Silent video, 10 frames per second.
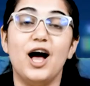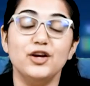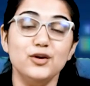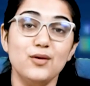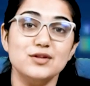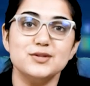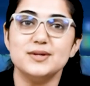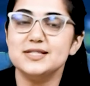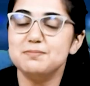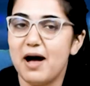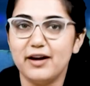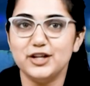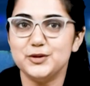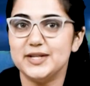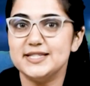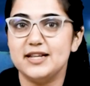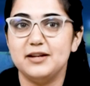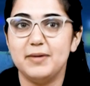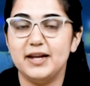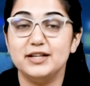Are you also aspiring to
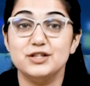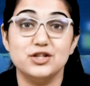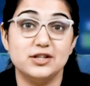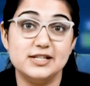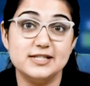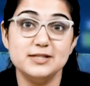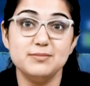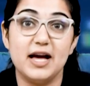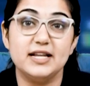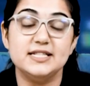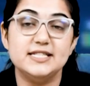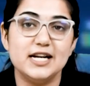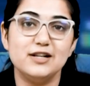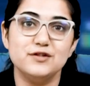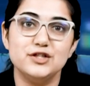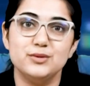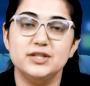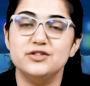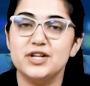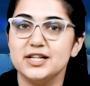excel in medical journalism and delve into
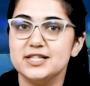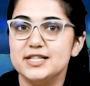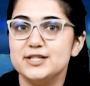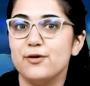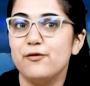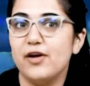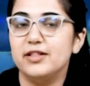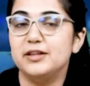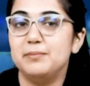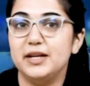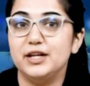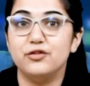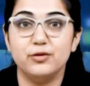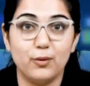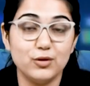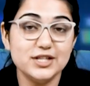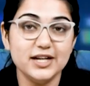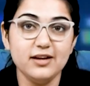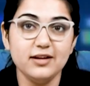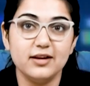the intricacies of health and medical
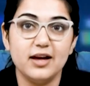reporting?